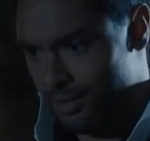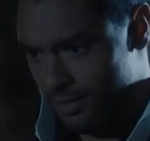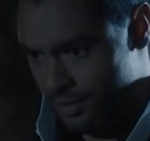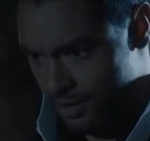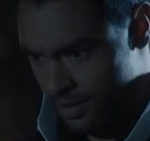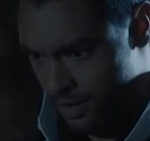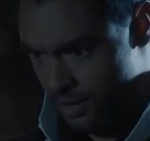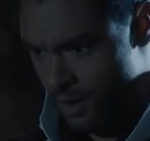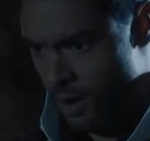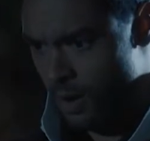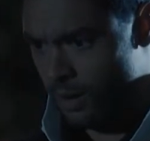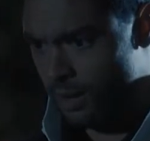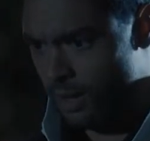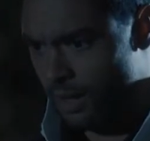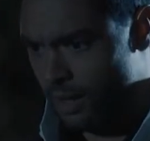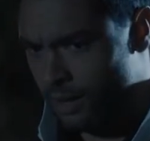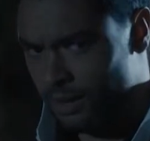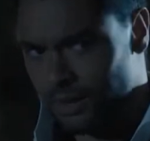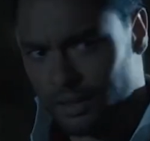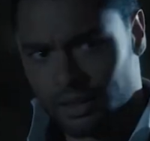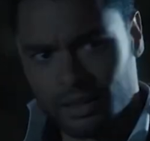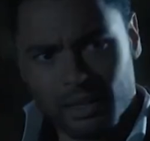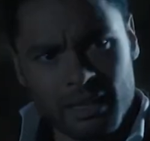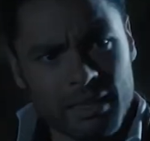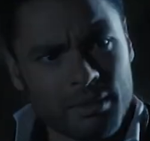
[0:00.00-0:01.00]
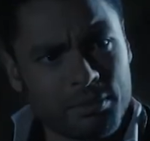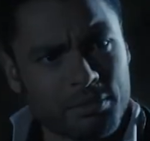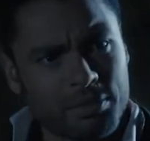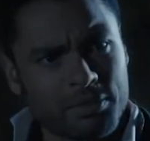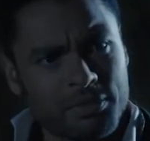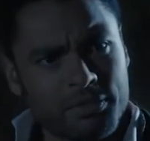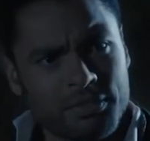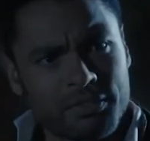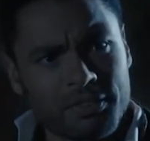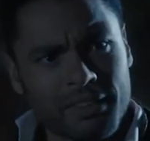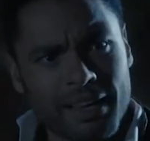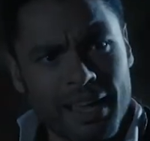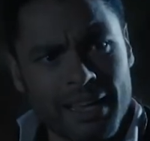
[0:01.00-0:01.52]
and ring the notification bell for
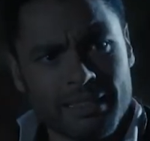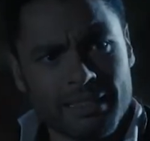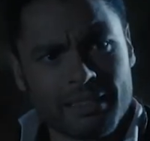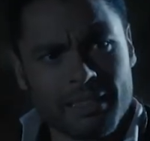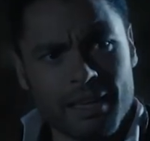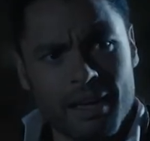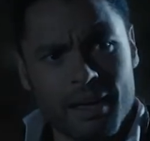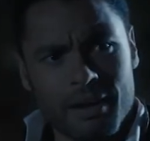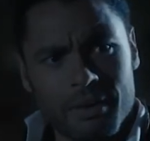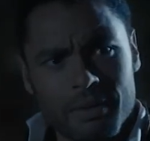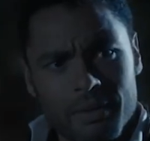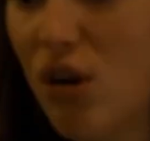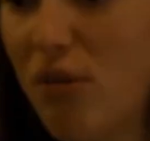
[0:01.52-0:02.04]
more great